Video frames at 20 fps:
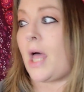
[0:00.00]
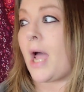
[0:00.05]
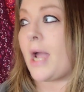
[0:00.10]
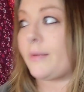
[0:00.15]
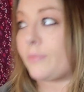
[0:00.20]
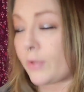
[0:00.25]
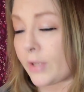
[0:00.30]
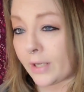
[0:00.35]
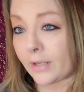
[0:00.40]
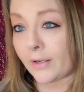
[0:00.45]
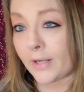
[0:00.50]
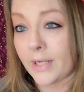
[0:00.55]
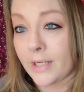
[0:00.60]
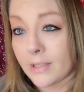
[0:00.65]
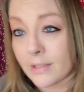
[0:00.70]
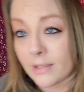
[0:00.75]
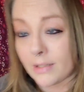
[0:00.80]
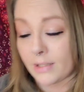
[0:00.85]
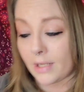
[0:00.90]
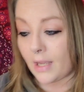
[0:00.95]

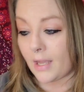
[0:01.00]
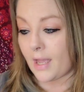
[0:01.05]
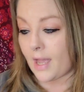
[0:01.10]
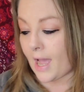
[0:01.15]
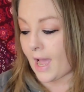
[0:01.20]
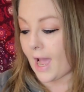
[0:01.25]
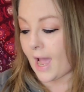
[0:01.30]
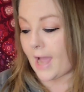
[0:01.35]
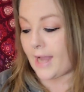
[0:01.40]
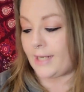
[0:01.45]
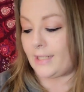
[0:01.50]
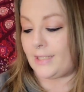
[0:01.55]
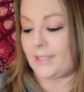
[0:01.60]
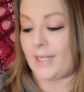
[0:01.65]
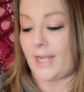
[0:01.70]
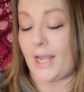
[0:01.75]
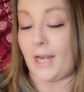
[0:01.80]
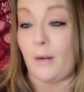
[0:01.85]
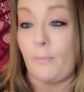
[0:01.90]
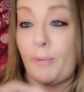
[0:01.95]
libraries, I
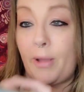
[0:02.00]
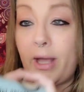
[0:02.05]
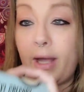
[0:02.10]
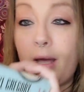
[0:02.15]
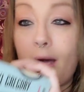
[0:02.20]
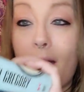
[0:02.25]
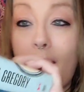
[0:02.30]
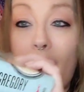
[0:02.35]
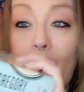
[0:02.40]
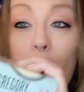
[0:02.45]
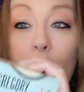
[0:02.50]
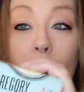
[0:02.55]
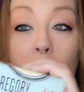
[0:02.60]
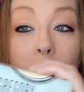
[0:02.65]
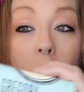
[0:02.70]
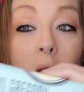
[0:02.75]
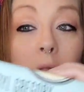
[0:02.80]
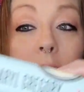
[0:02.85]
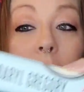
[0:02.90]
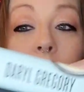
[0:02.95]
did pick up
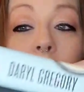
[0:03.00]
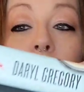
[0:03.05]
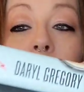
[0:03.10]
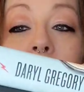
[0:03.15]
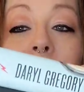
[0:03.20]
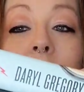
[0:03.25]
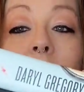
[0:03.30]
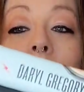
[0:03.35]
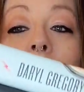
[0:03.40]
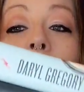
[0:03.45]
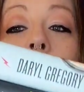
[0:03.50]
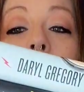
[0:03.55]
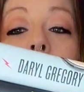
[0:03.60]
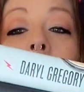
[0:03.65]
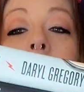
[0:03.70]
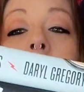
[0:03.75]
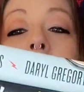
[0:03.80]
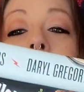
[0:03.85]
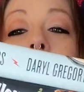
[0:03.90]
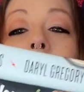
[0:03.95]
all of these
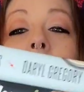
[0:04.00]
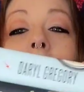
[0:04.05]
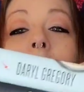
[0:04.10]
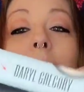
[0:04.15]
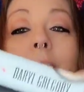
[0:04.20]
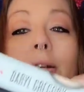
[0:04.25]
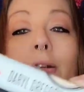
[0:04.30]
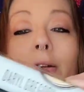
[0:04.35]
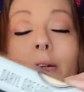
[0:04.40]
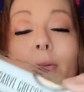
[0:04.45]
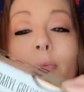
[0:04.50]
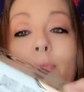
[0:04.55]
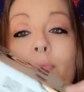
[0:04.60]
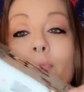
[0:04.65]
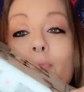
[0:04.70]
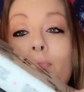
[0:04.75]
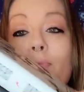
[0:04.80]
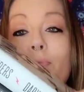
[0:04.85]
right here.